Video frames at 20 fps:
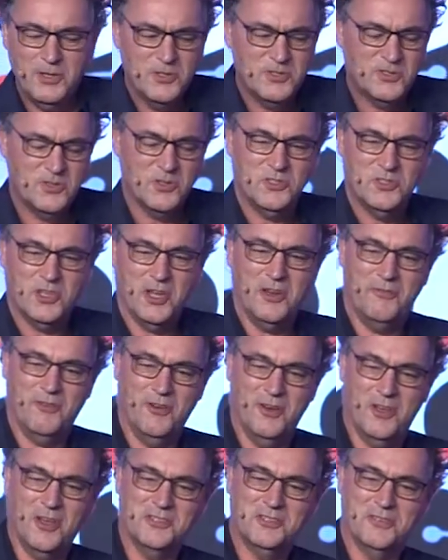used to study
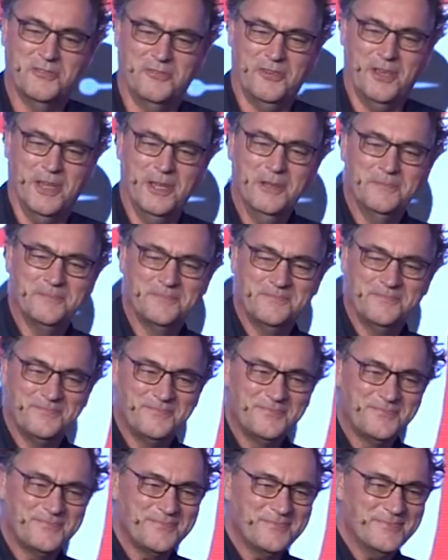philosophy,
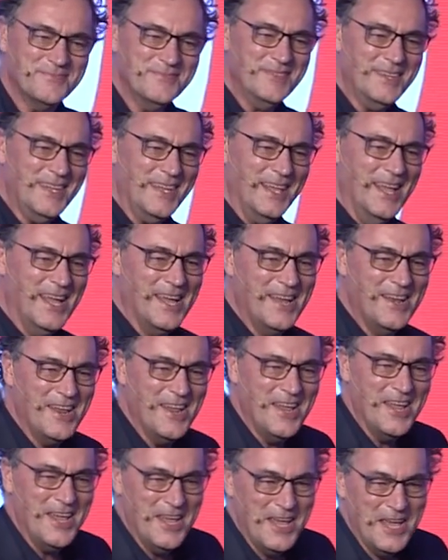and
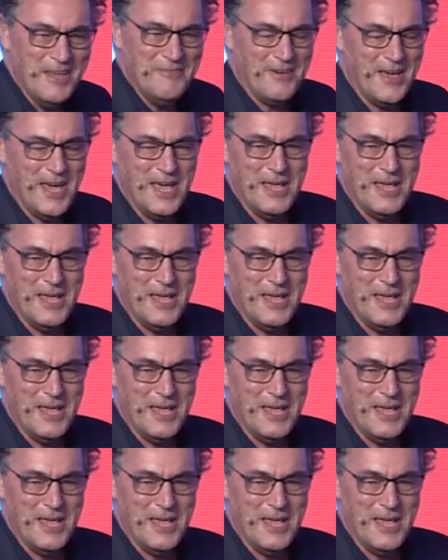if I